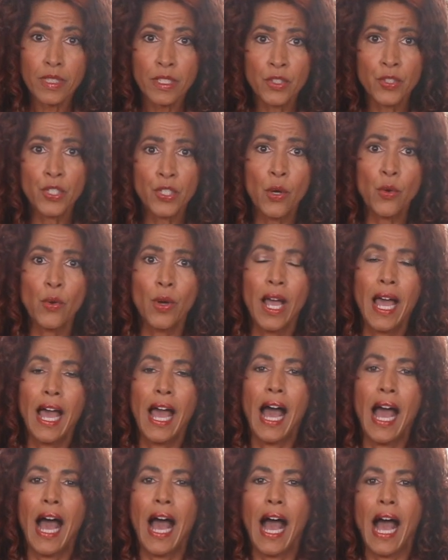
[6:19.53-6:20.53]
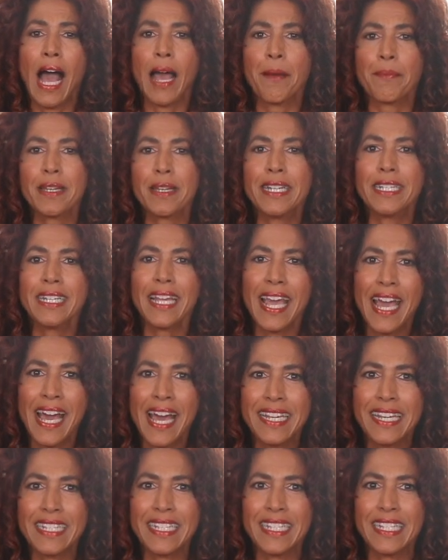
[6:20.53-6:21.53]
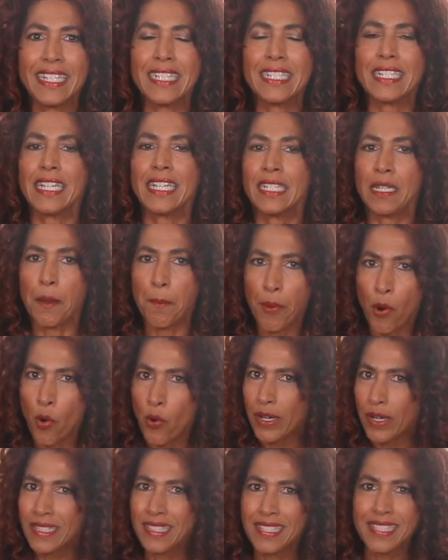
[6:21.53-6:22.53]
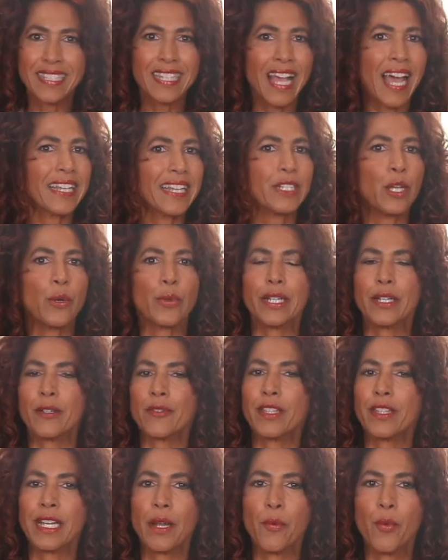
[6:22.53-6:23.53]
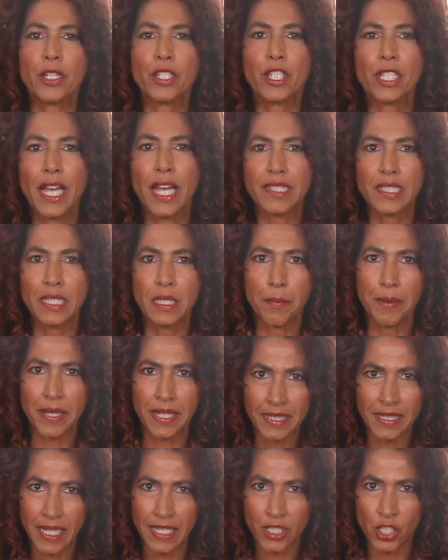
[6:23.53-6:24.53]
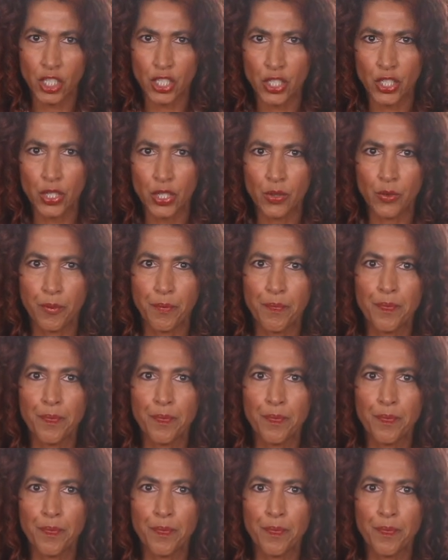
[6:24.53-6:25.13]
So I'm gonna add in an important side note here that I want you guys to pay attention to.